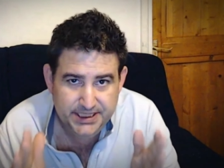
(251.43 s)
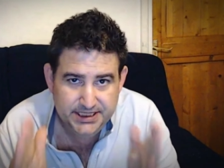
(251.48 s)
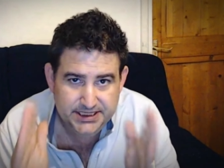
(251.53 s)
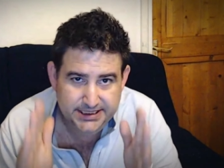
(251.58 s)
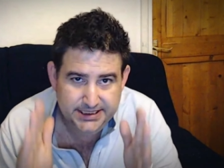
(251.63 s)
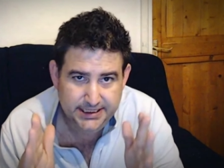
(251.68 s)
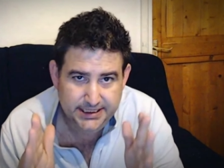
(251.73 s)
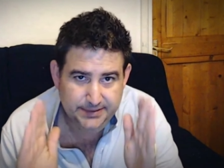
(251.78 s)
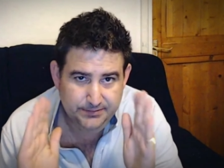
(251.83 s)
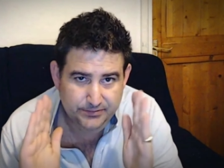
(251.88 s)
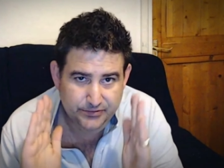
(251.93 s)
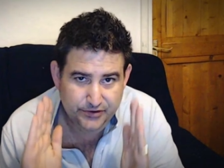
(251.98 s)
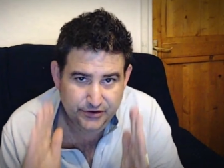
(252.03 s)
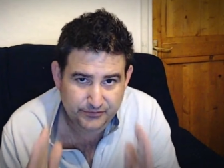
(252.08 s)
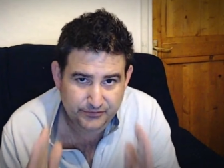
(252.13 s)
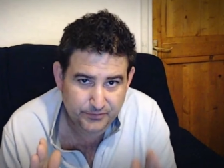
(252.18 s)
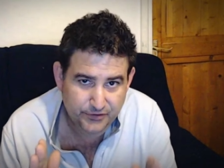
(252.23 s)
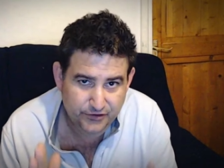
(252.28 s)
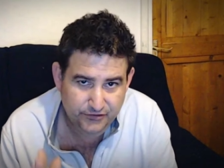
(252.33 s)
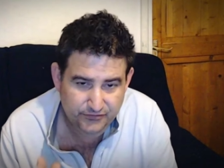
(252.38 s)
T
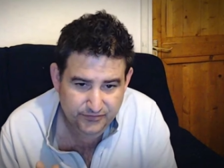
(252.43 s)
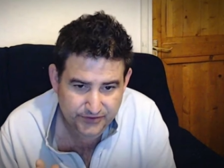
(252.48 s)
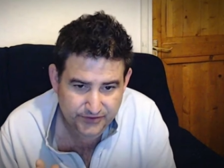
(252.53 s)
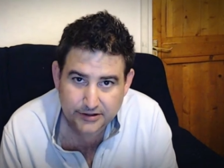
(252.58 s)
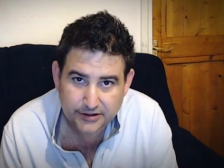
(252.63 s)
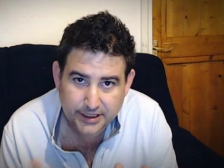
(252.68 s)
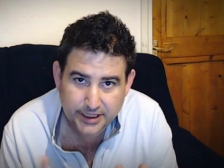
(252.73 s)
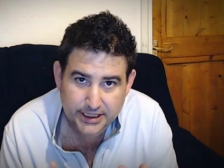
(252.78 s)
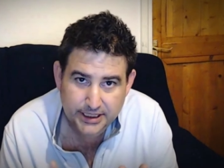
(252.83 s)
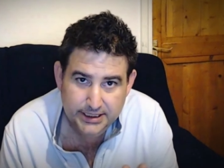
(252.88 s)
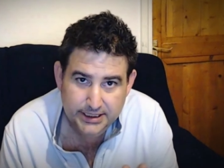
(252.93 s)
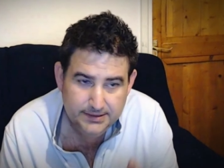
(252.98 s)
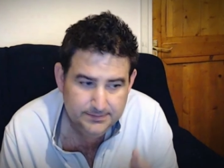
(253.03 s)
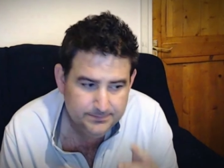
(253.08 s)
movement, okay?